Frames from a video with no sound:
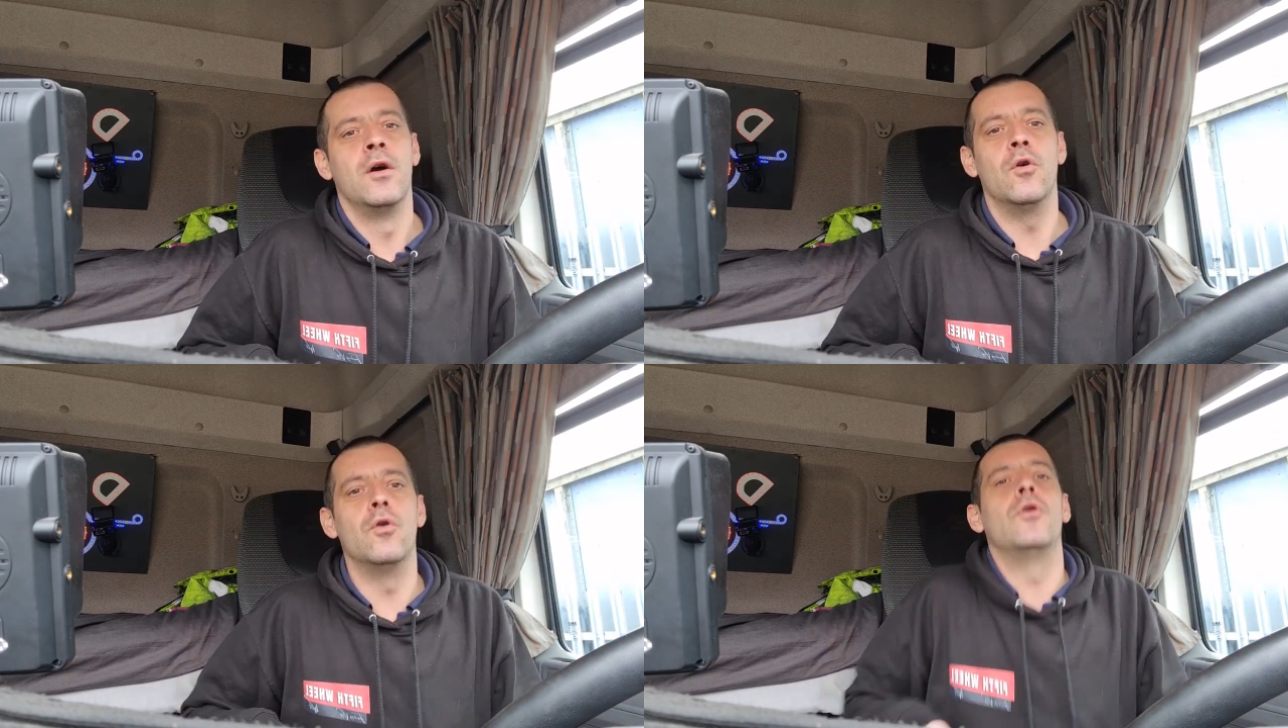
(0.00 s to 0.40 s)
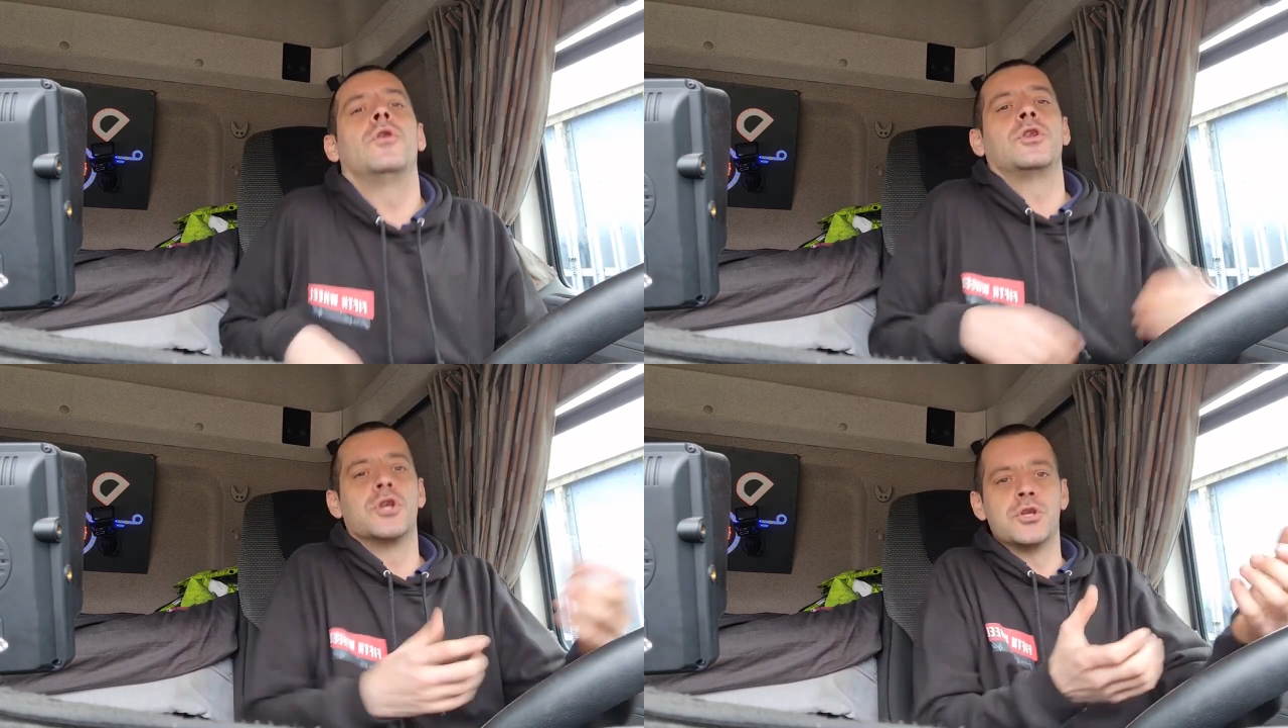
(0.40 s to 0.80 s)

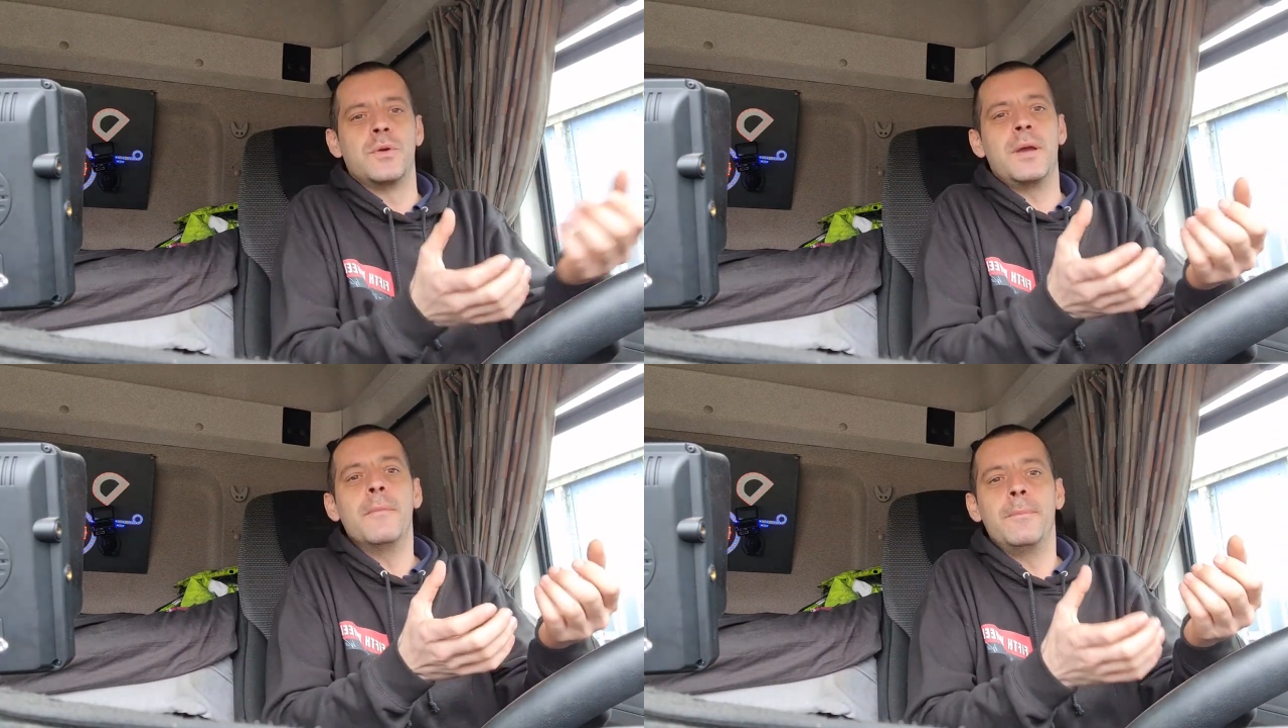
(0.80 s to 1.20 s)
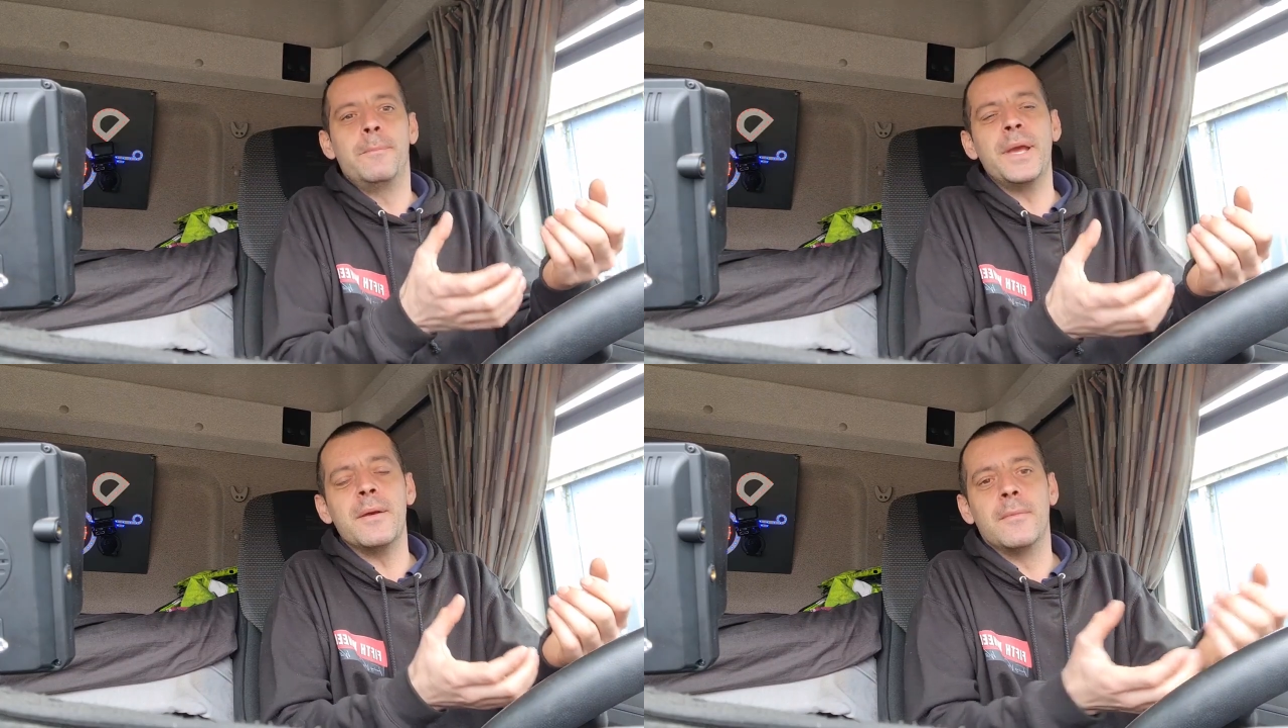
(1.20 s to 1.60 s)
Or just do it
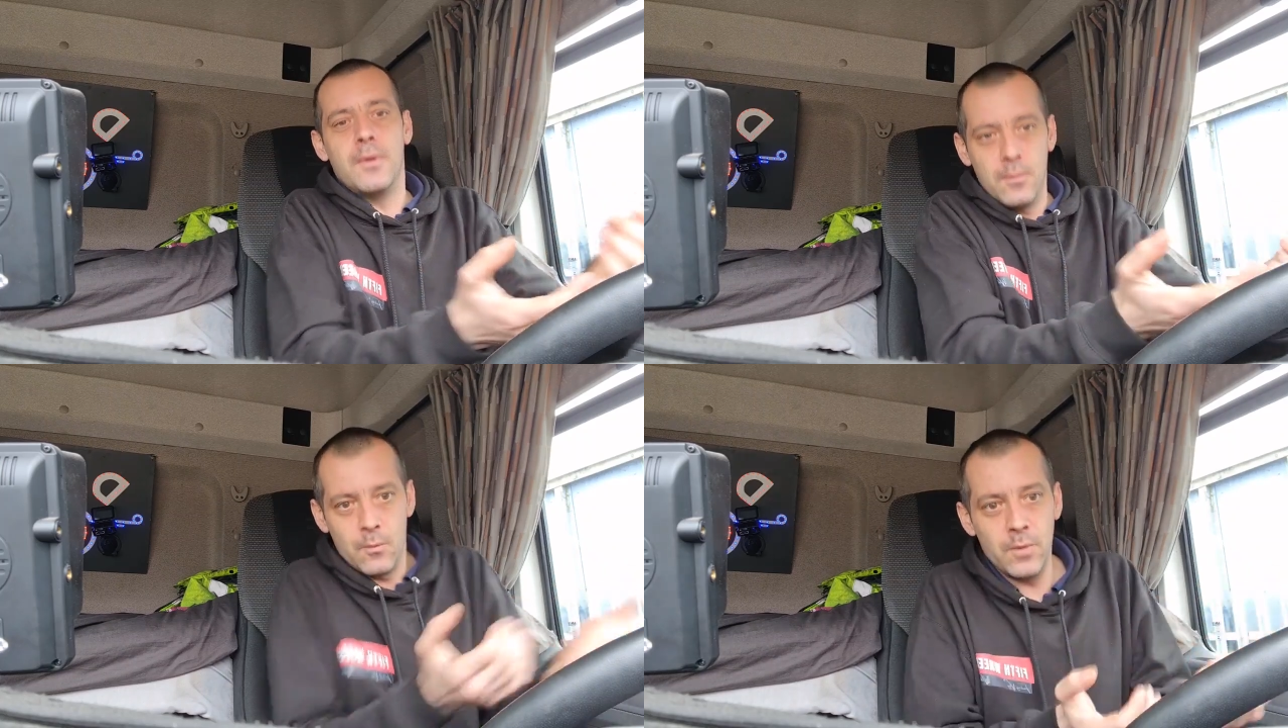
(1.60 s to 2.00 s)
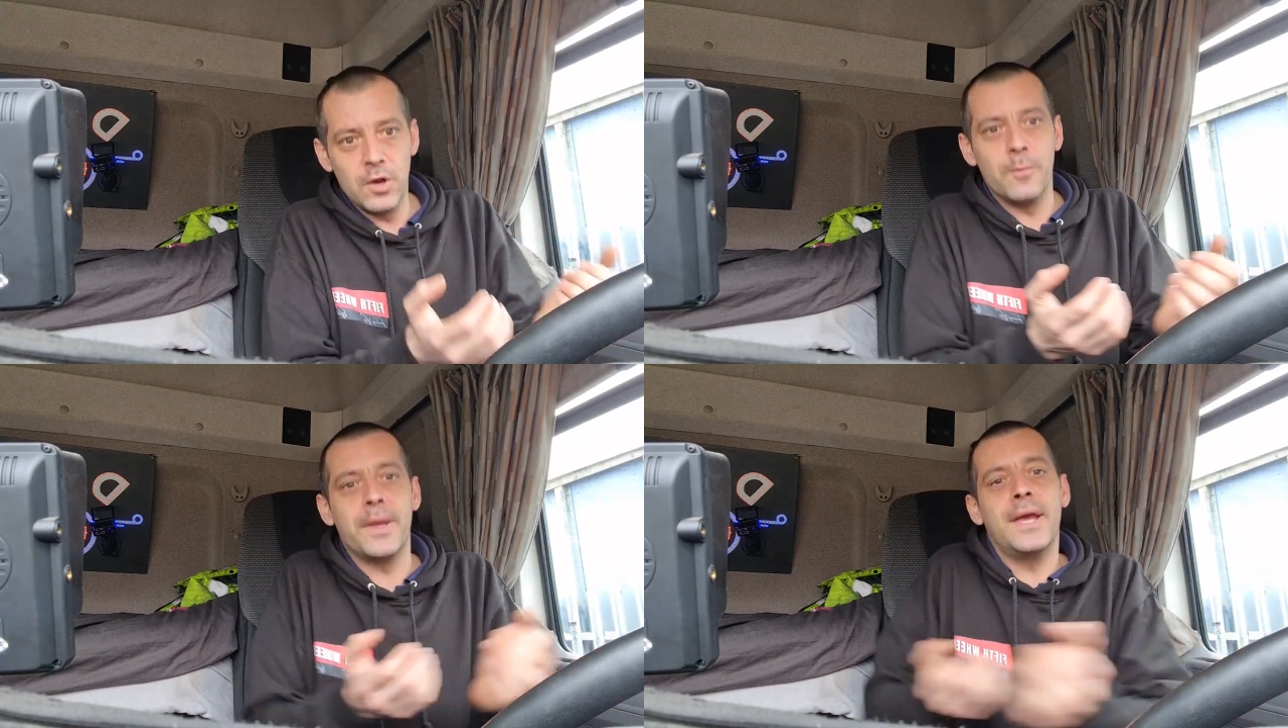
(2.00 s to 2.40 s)

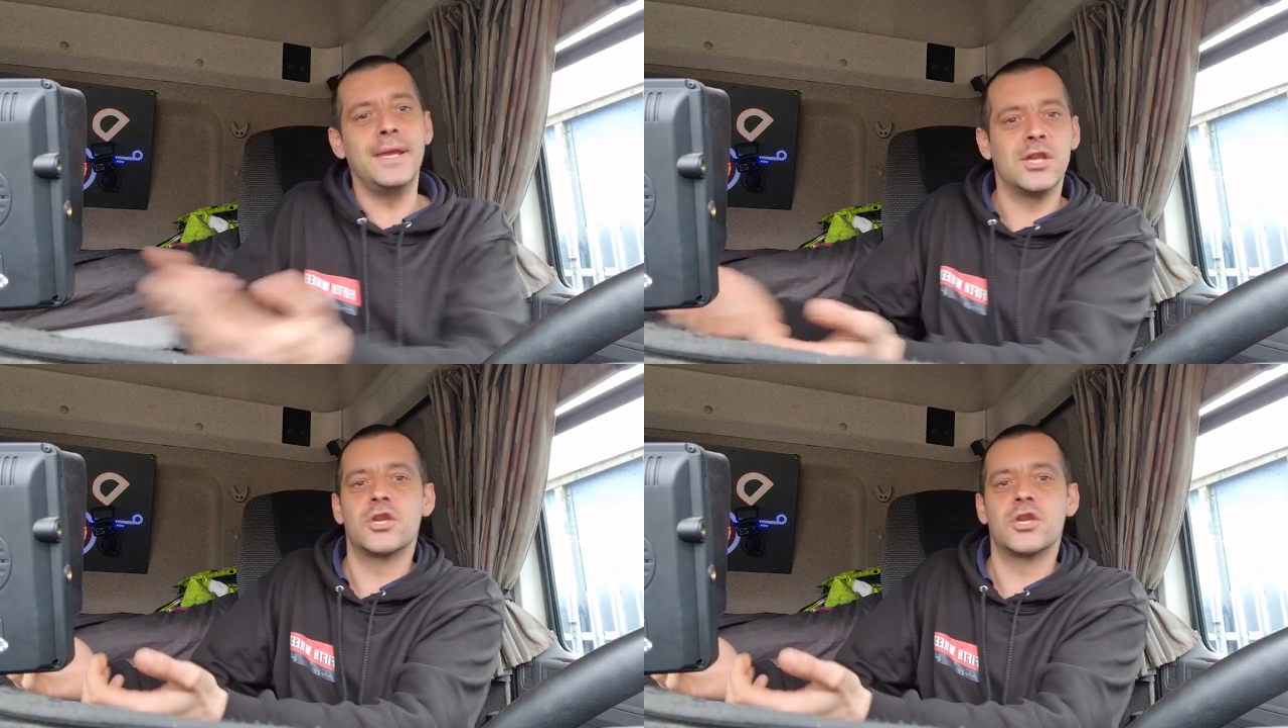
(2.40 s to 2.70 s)
little bit each